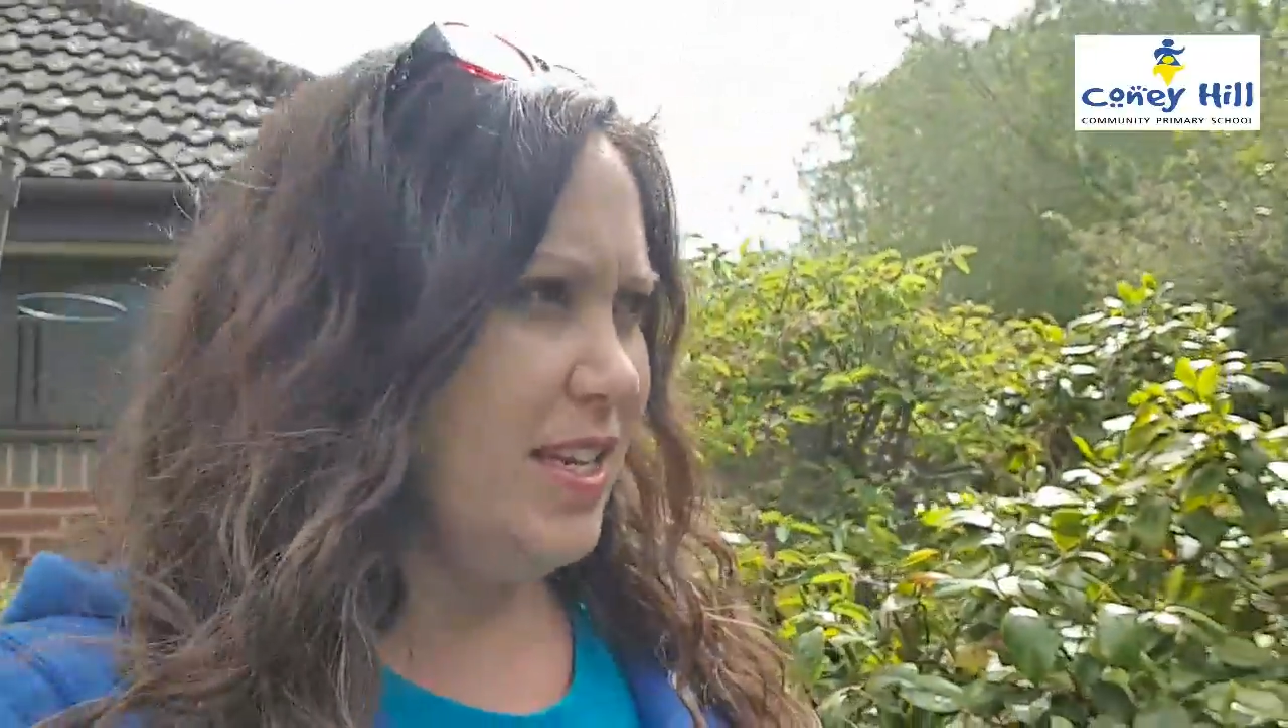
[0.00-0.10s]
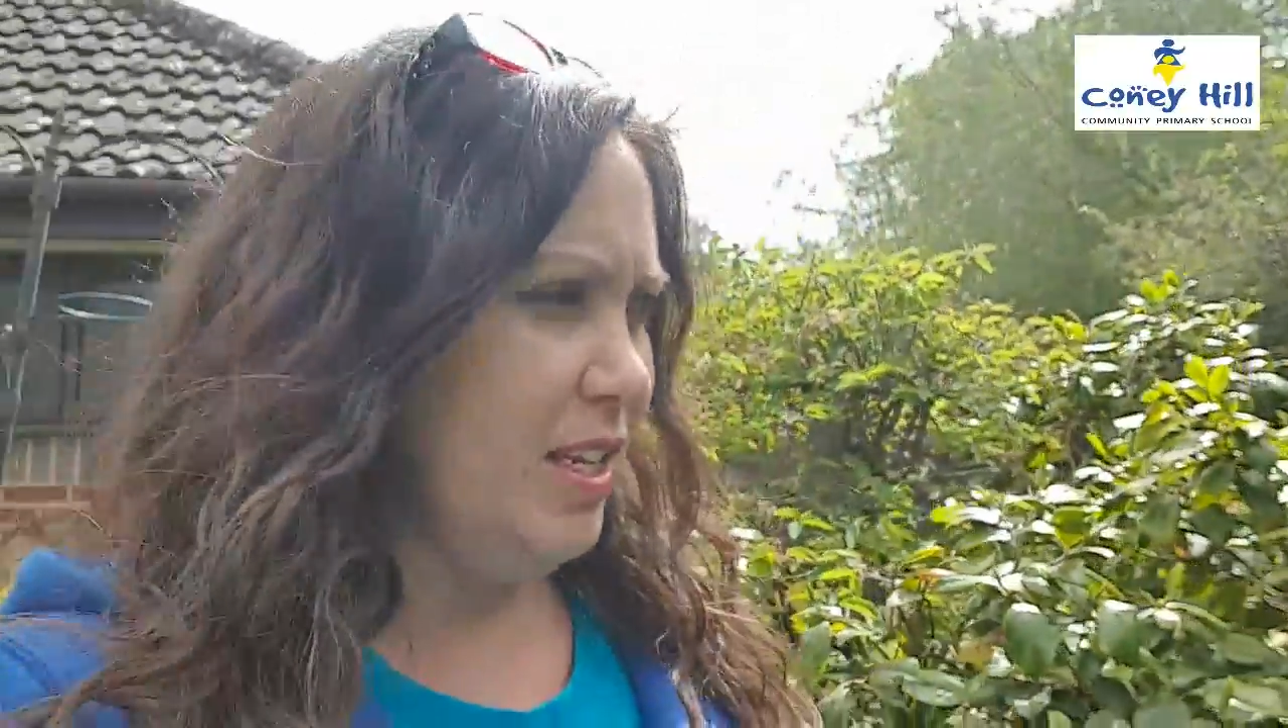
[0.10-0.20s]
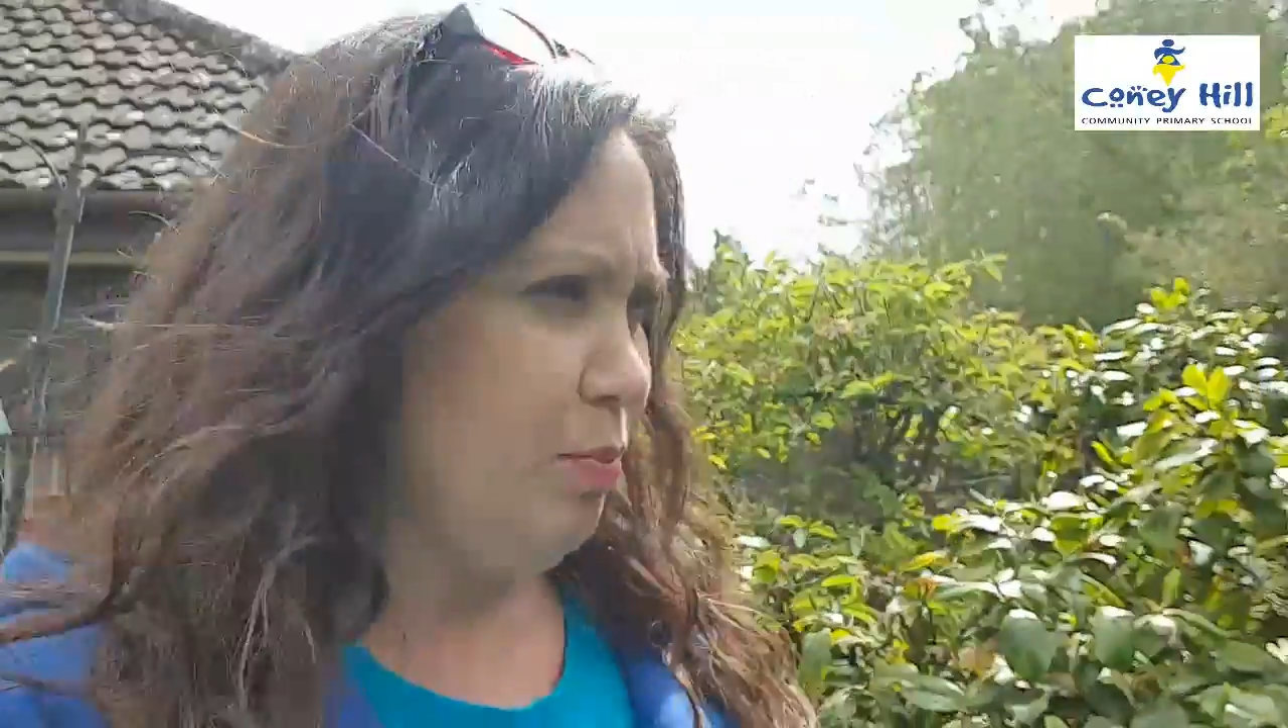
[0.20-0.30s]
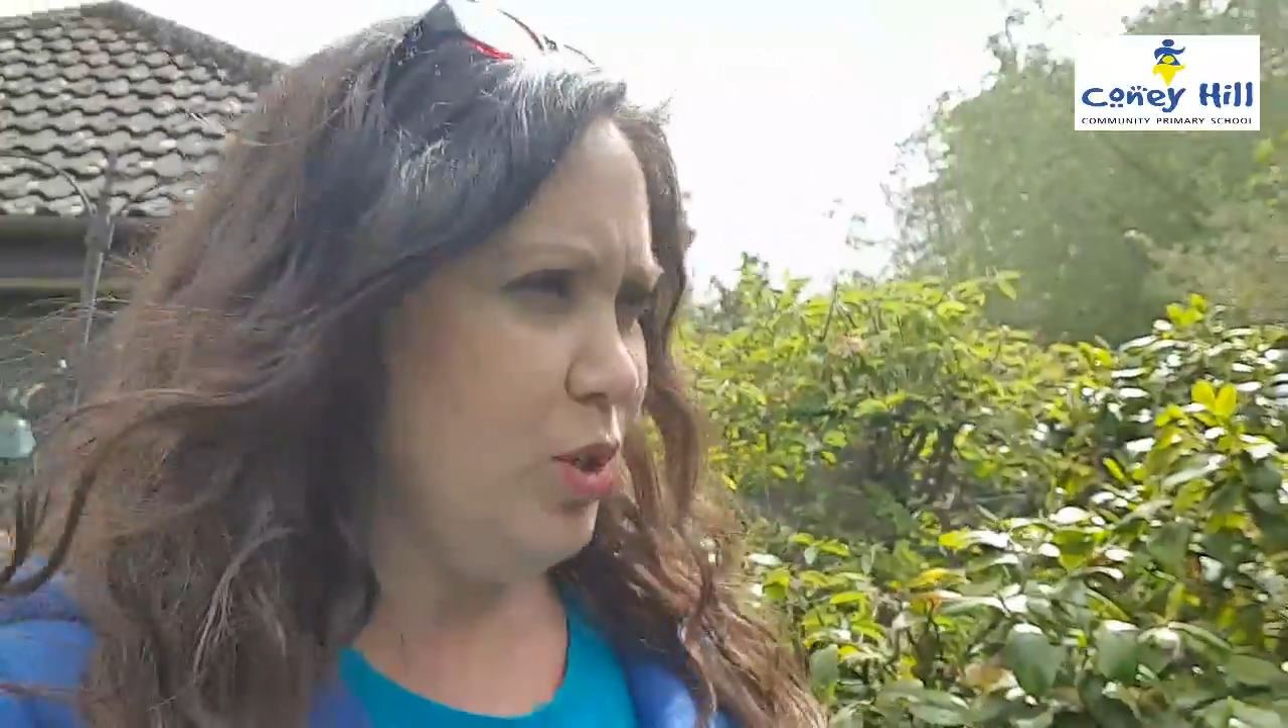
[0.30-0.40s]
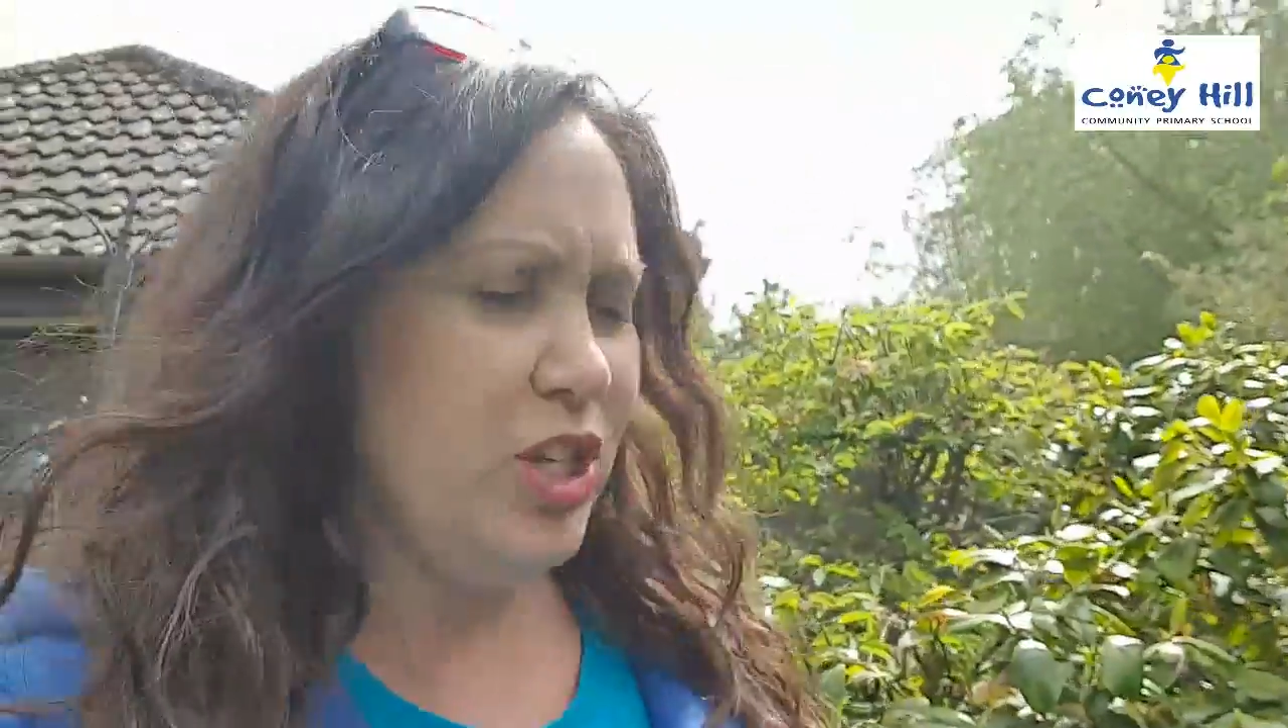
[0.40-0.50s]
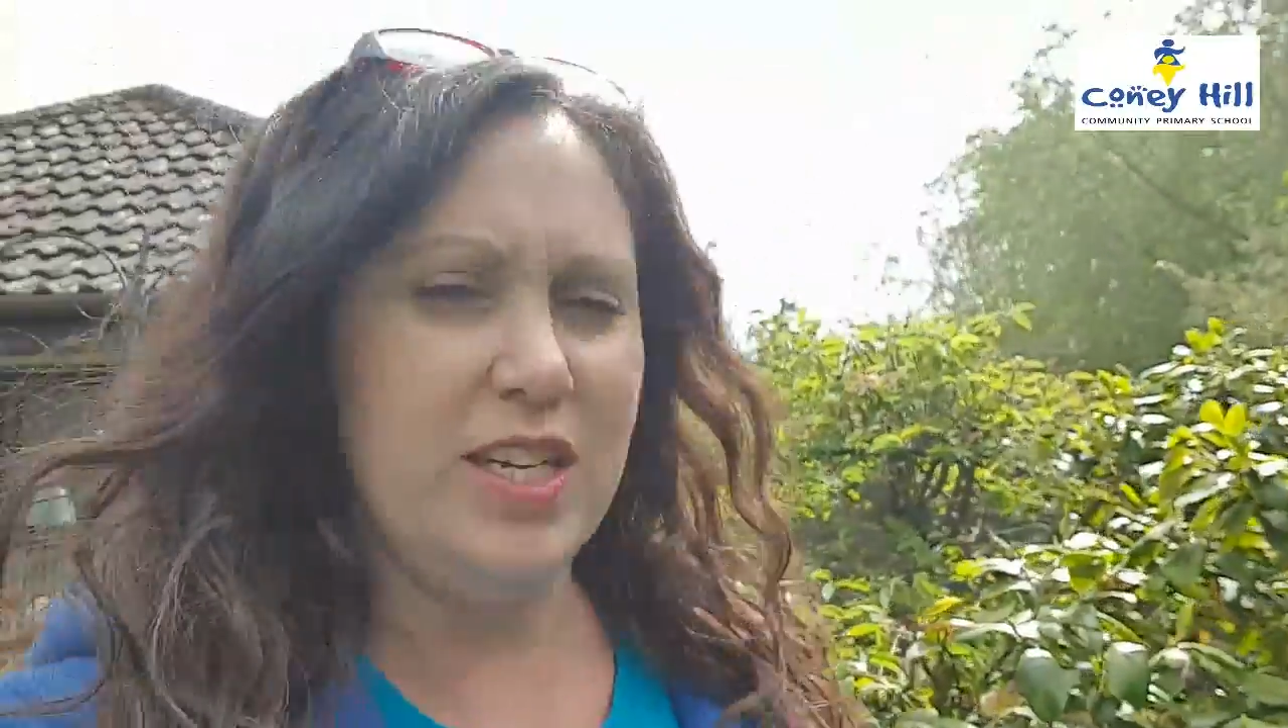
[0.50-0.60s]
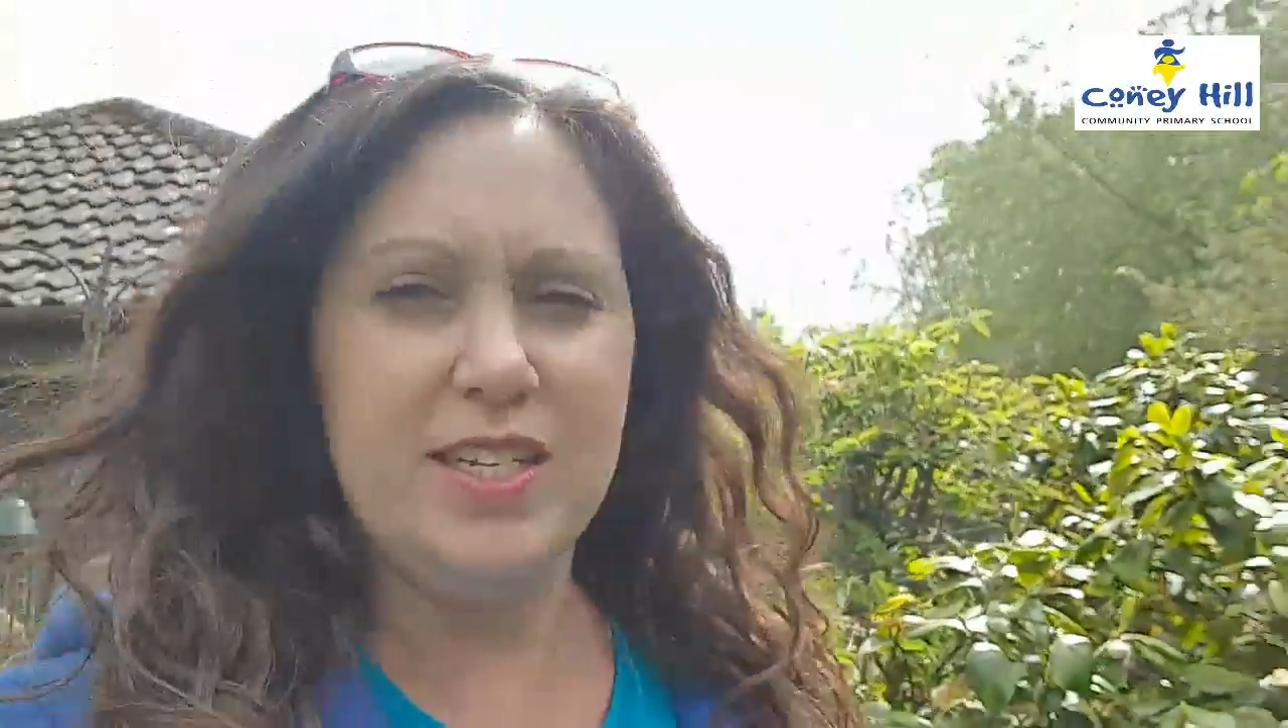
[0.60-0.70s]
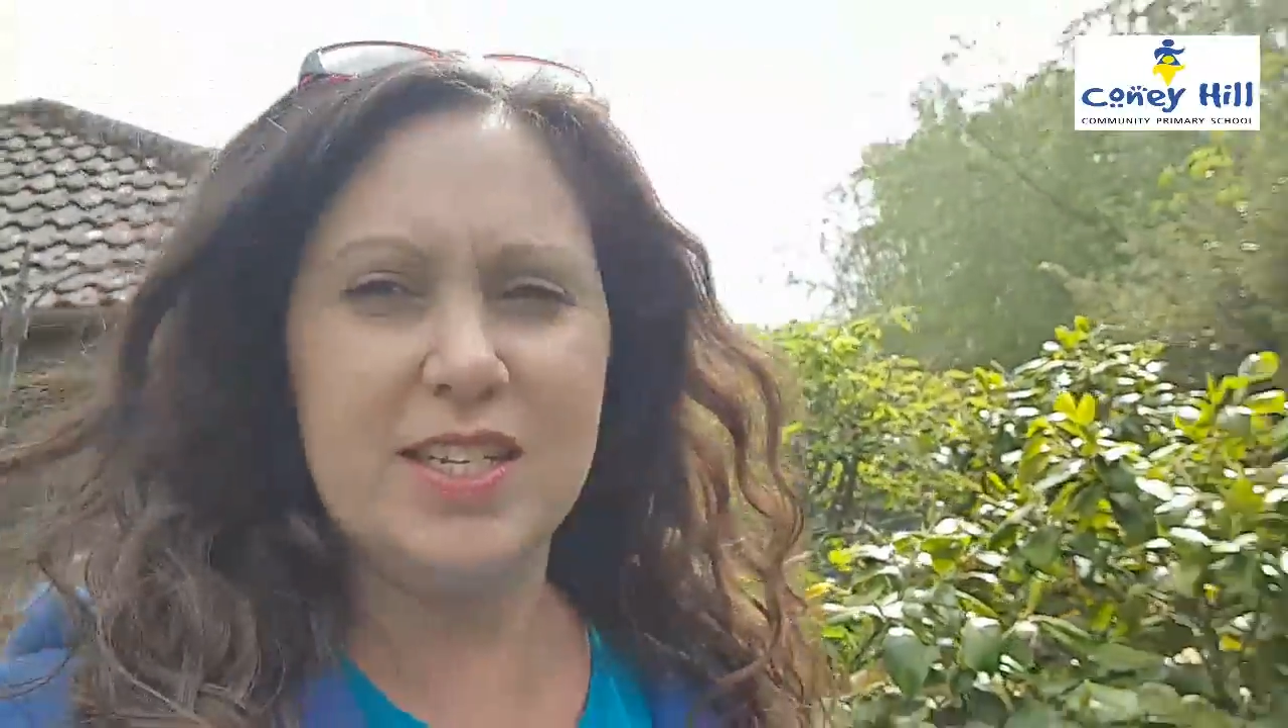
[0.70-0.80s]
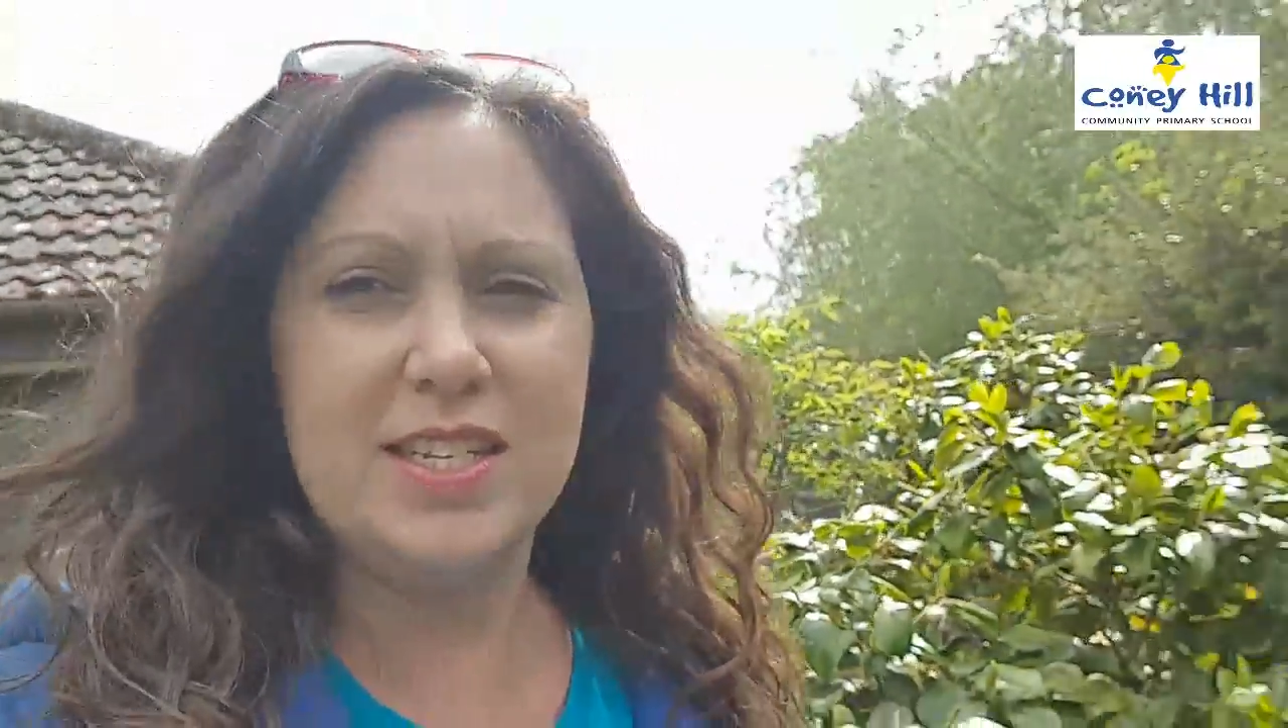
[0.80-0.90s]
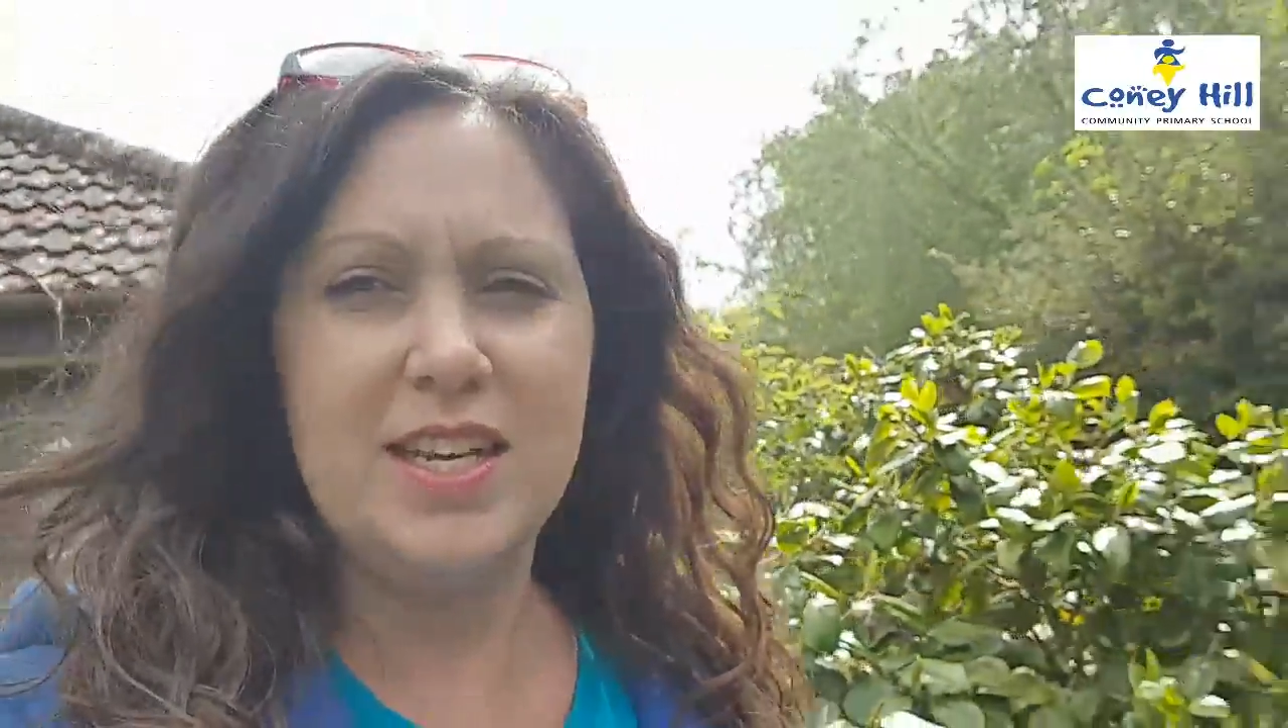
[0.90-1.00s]
in the
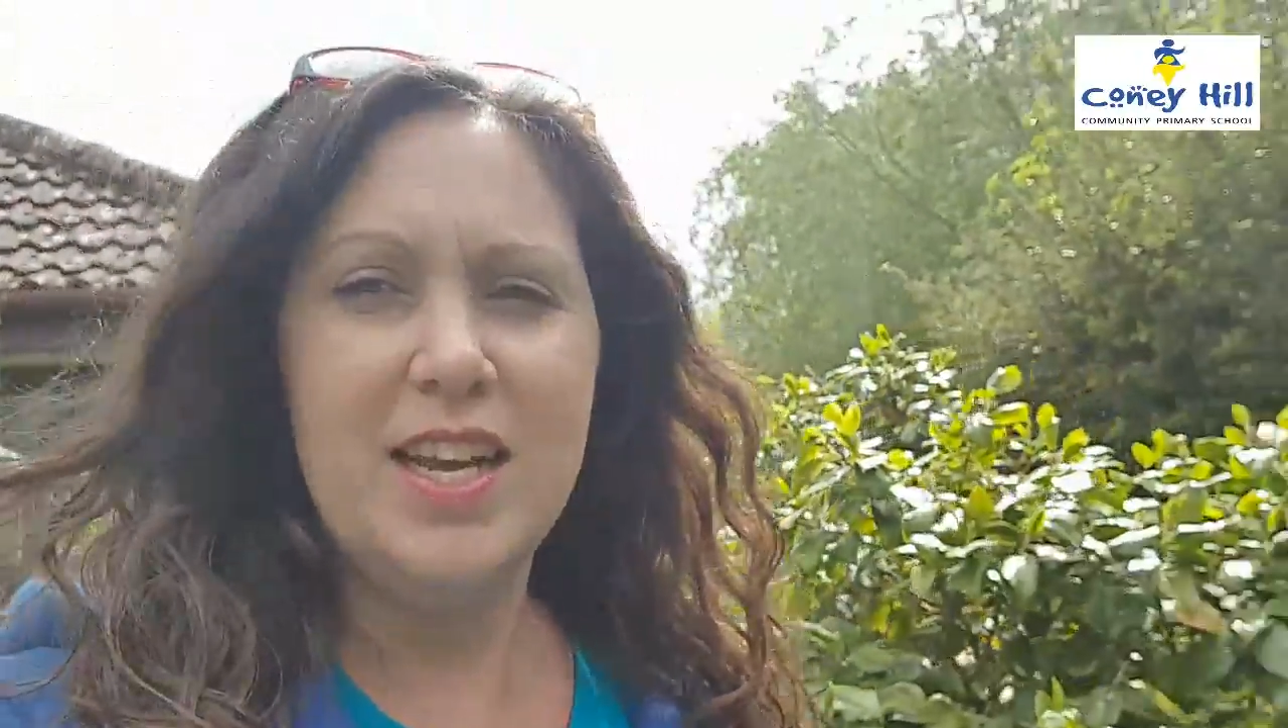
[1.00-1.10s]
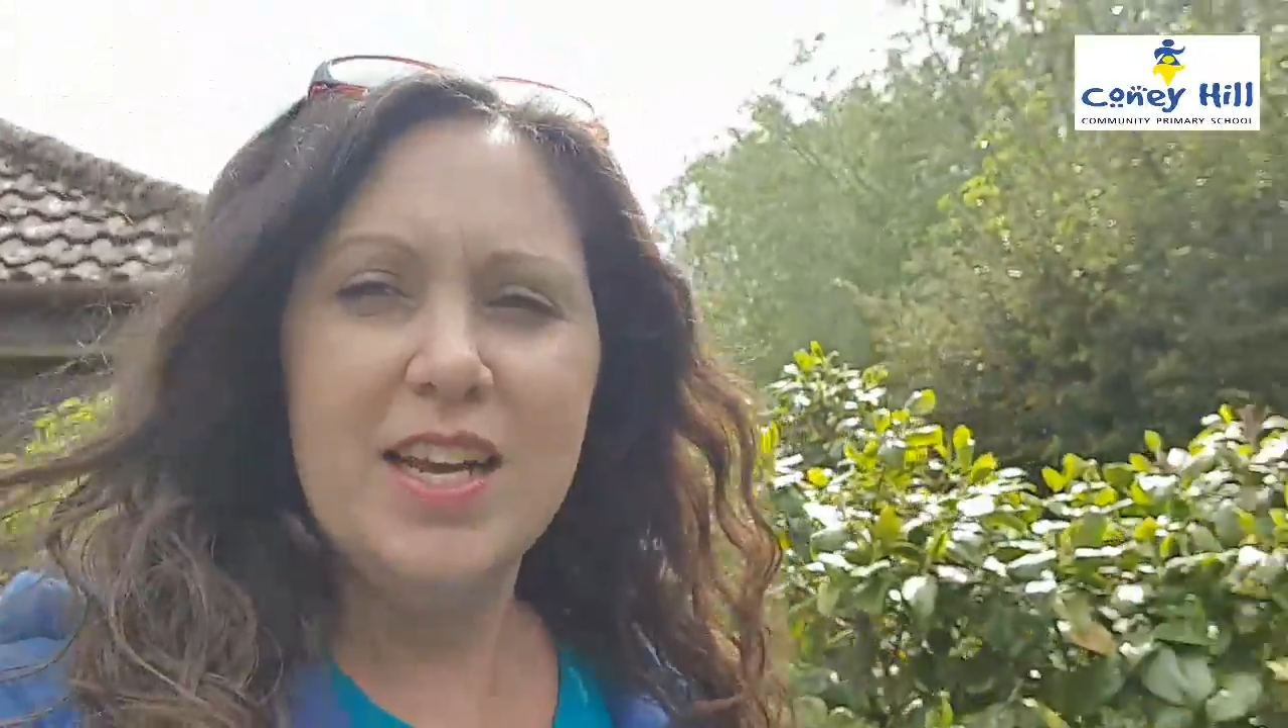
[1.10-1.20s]
bushes.